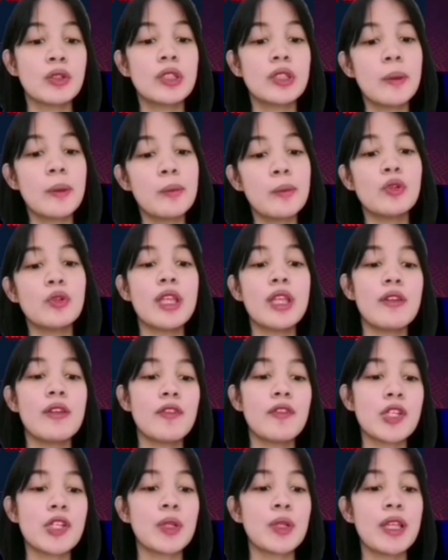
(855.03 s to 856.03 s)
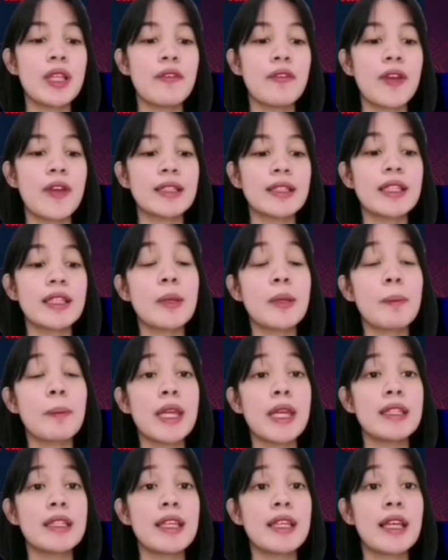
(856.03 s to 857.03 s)
So the mood and visual effect that the
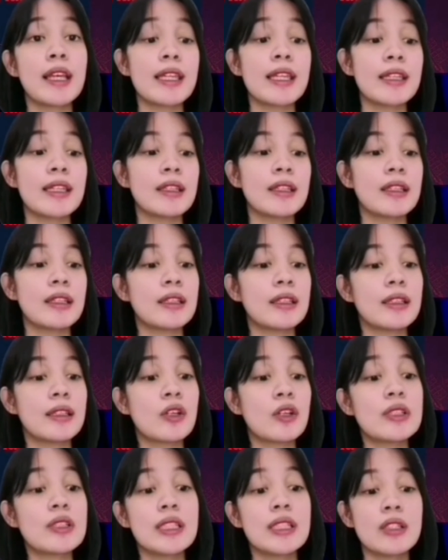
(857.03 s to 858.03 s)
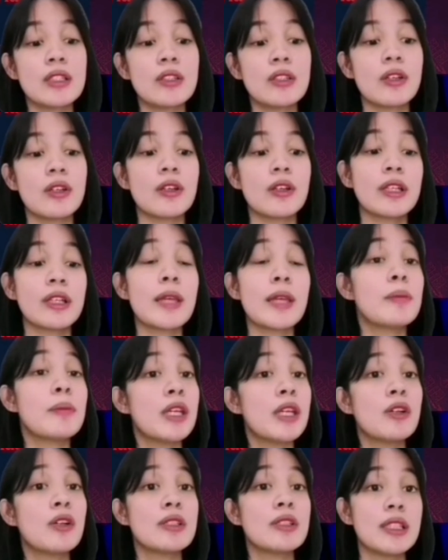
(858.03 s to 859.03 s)
painting can
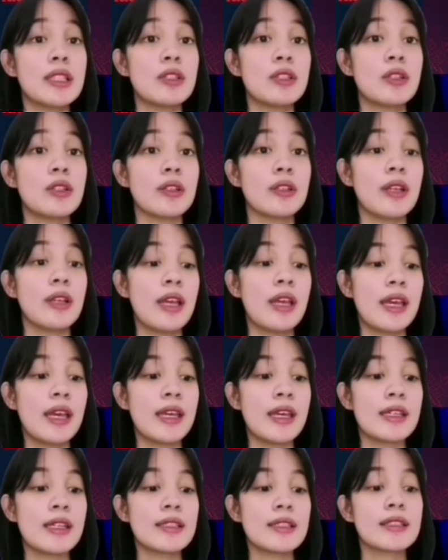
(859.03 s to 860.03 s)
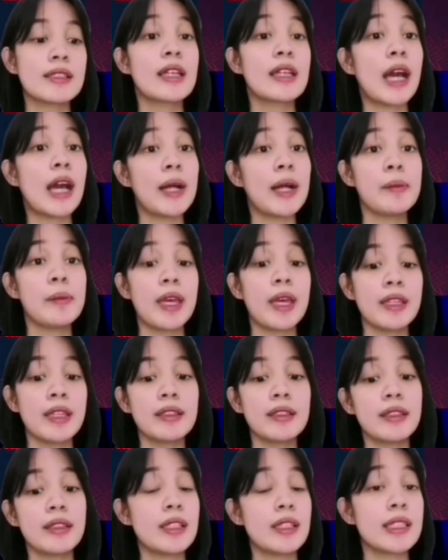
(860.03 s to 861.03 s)
be considered is calm
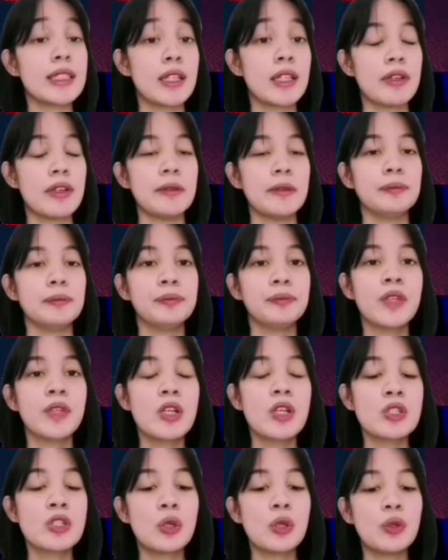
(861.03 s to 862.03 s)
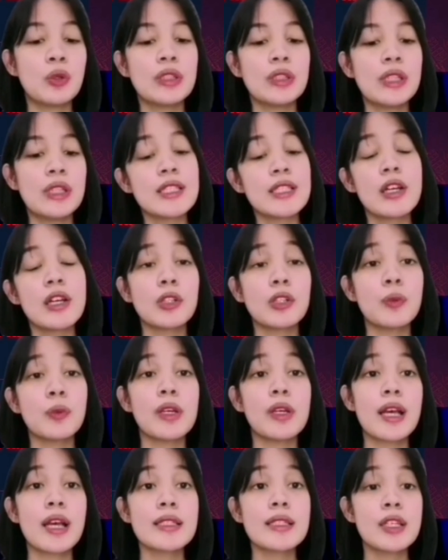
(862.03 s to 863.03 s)
and serene. So this
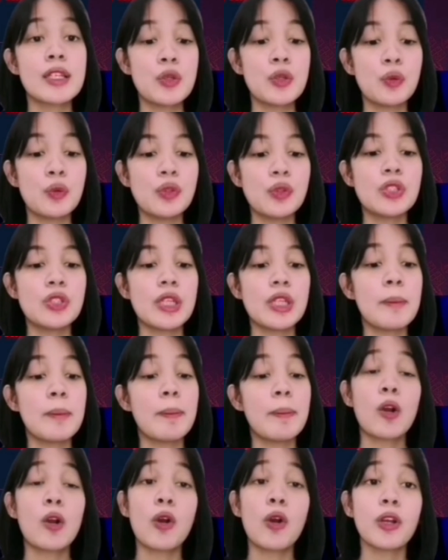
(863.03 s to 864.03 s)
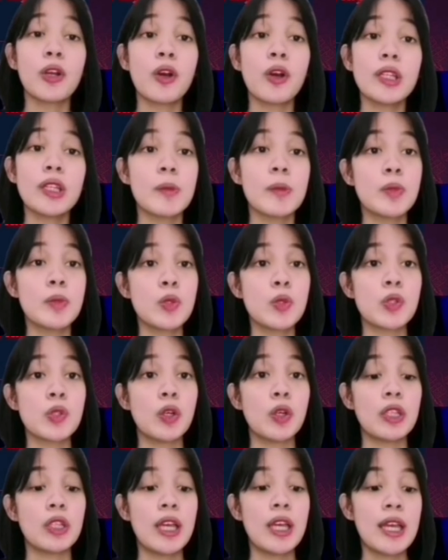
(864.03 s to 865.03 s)
artwork has a huge impact or
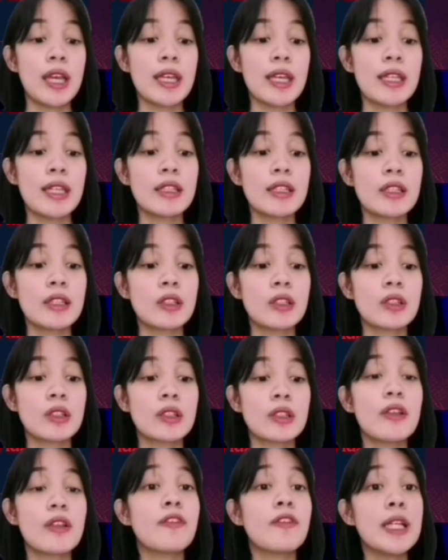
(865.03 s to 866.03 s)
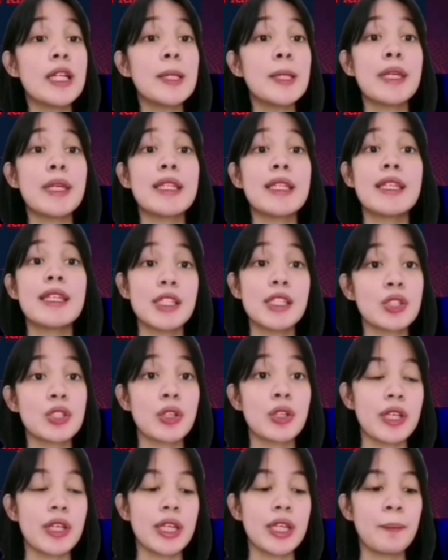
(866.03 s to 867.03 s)
contribution in the Philippine
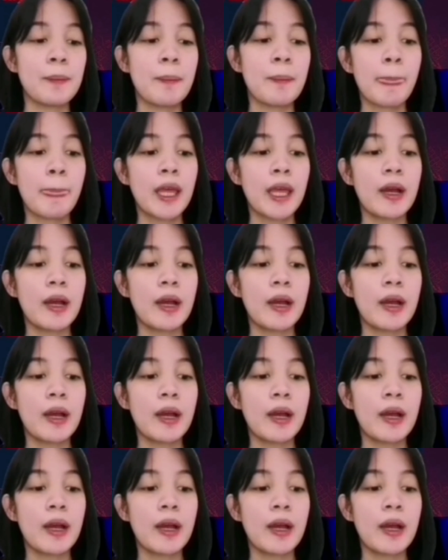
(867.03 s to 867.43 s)
history